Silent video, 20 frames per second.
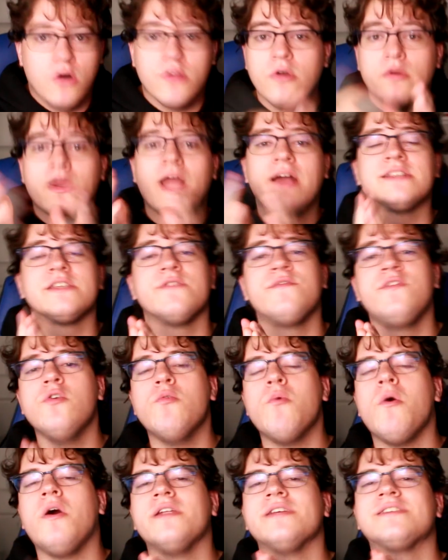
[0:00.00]
Although guys, if you
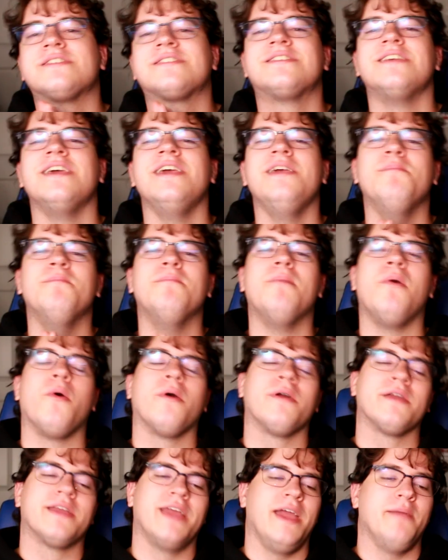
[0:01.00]
want to see
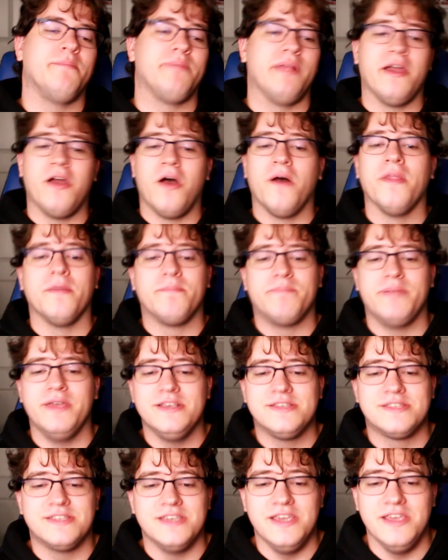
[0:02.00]
more gameplay on the
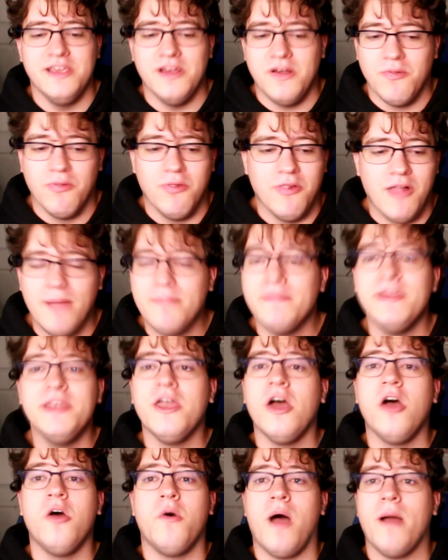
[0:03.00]
PC, let me
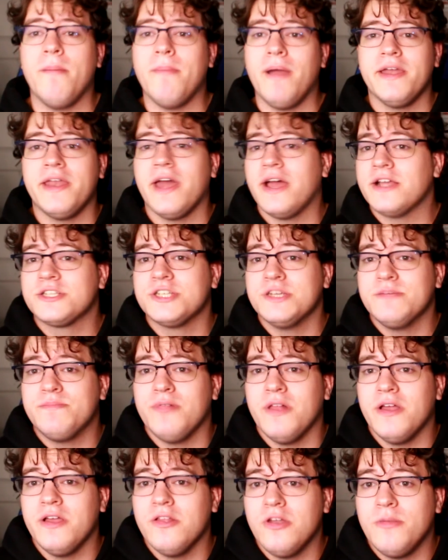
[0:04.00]
know. I might actually
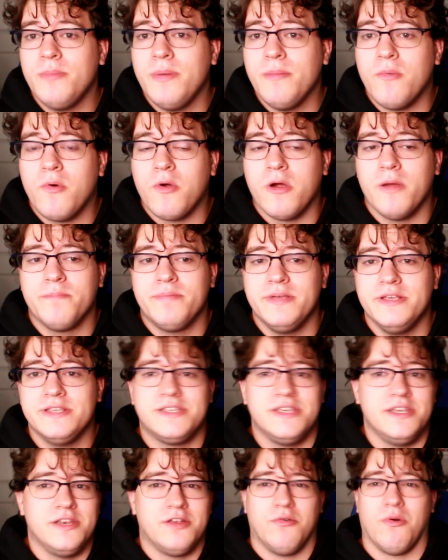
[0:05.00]
play a little bit more on
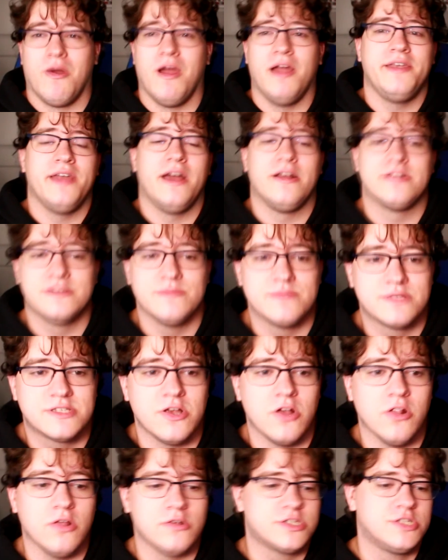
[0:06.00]
PC to grind out some
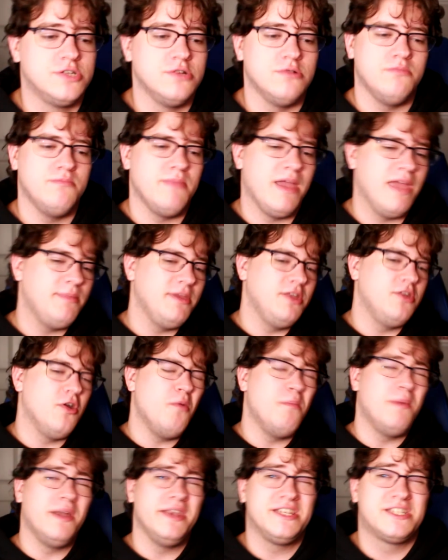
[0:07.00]
solos, do maybe
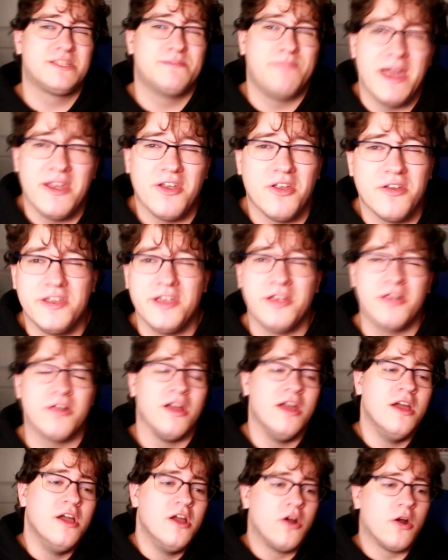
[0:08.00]
no money spent on
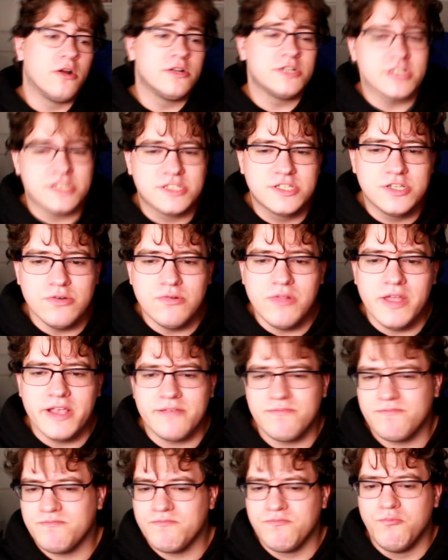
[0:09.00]
here, or just do like
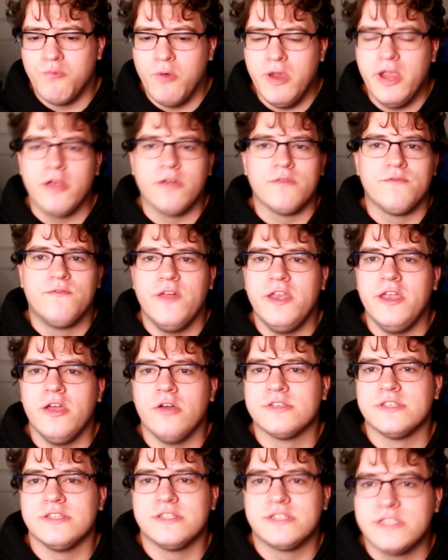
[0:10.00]
weird
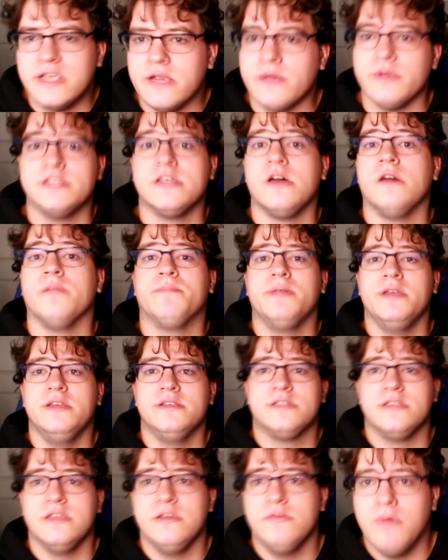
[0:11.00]
videos and series on
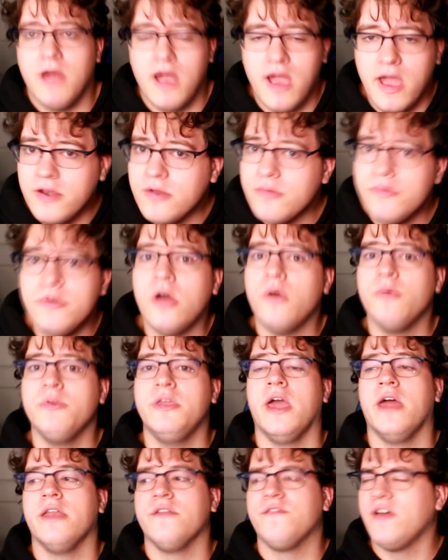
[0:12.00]
PC. I don't know
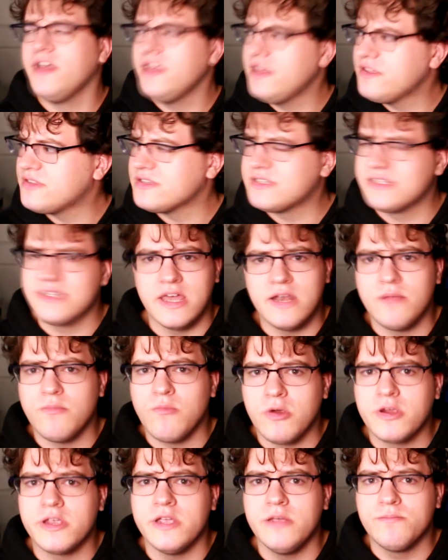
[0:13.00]
yet. If I can get the setup
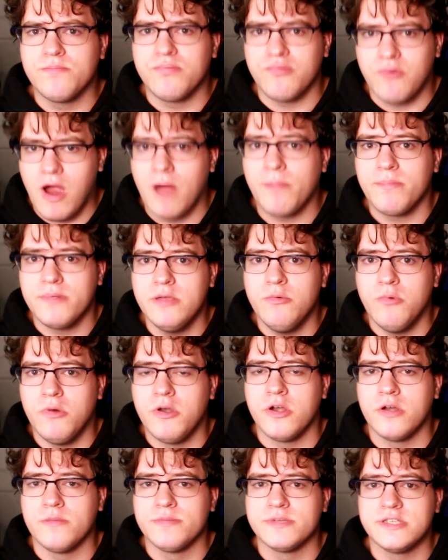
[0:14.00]
working properly
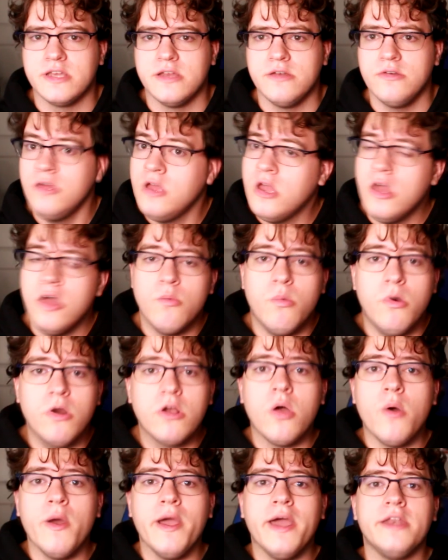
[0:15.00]
100%, we'll
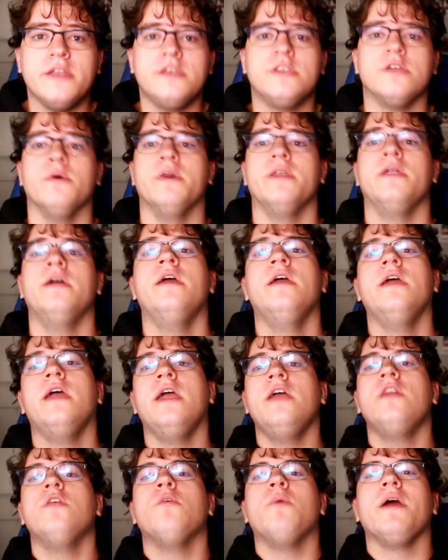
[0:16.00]
go ahead and do it.
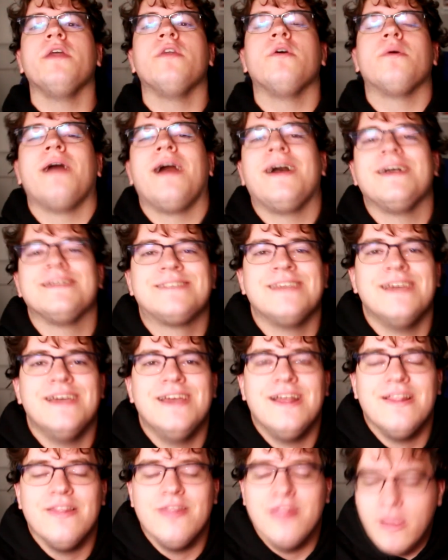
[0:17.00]
Either way though, guys,
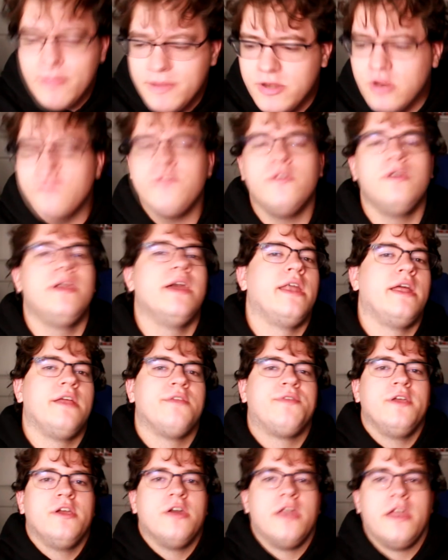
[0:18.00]
let me know if you get
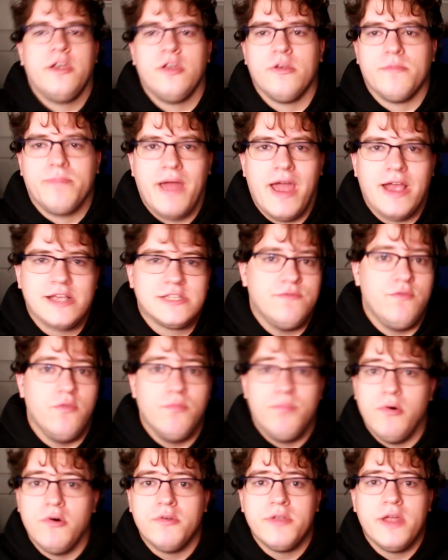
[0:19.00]
anything good out of your packs, if you
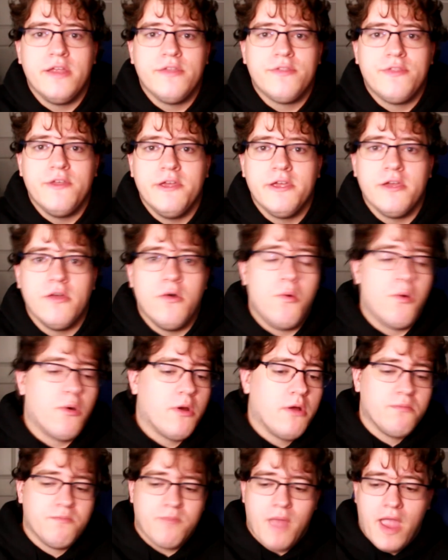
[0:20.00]
pulled anything,
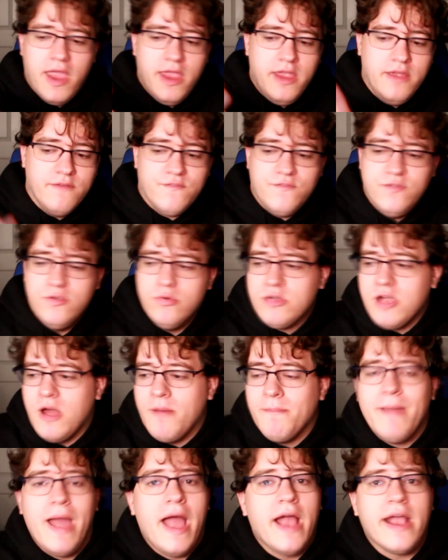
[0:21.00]
or hey, if you
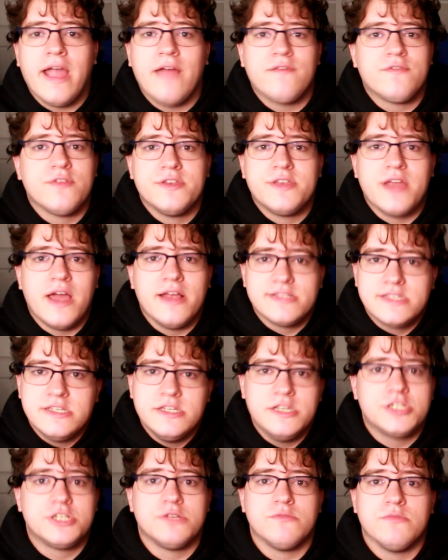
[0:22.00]
come back after the Dynasty
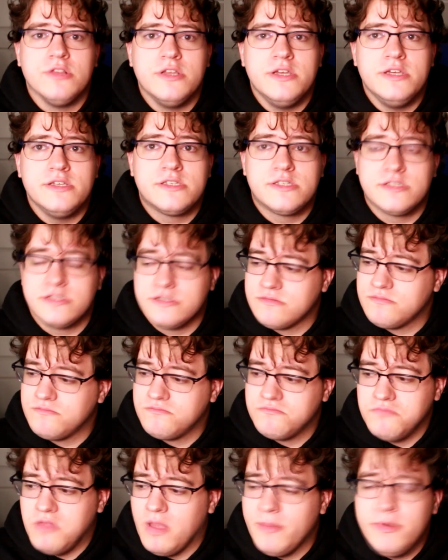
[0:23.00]
Edition release,
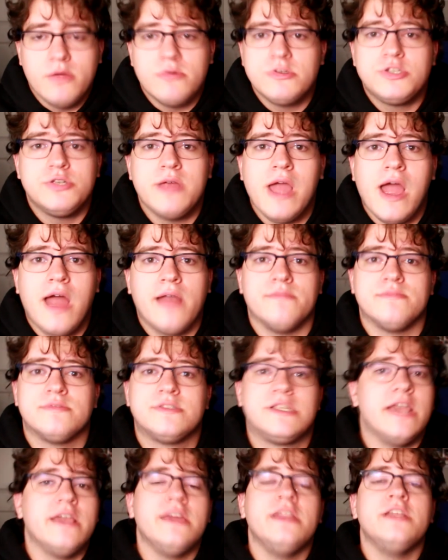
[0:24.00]
let me know what you got.
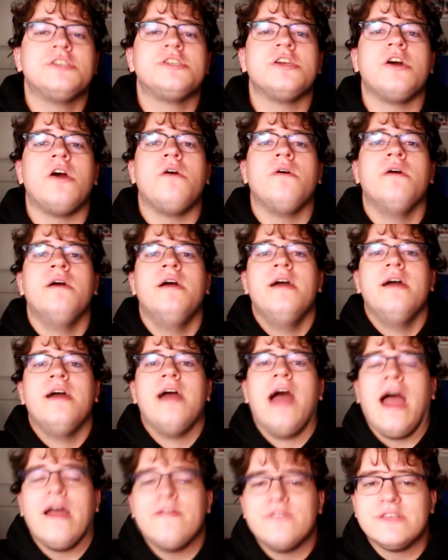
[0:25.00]
Take it easy, y'all.
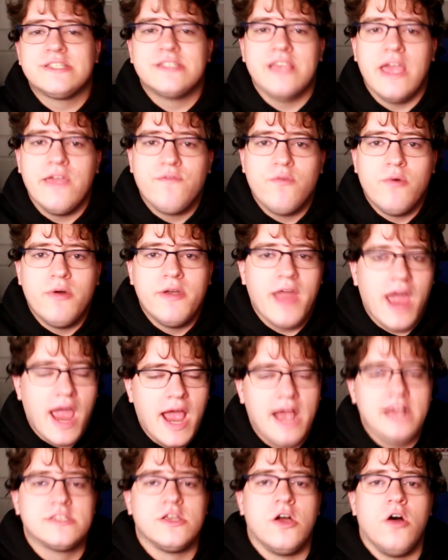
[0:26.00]
Have a safe one,
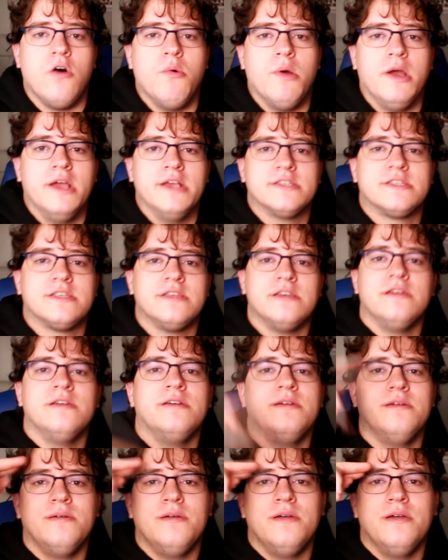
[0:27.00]
as always.
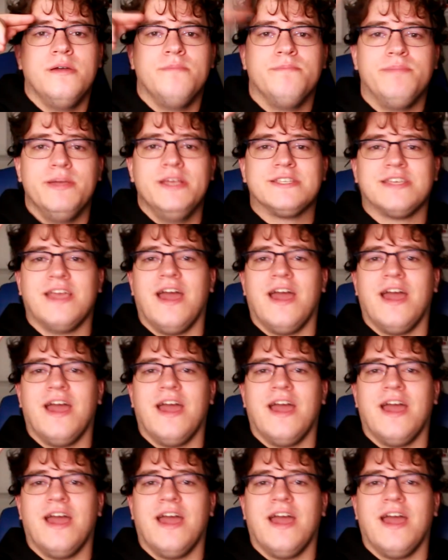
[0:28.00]
Peace,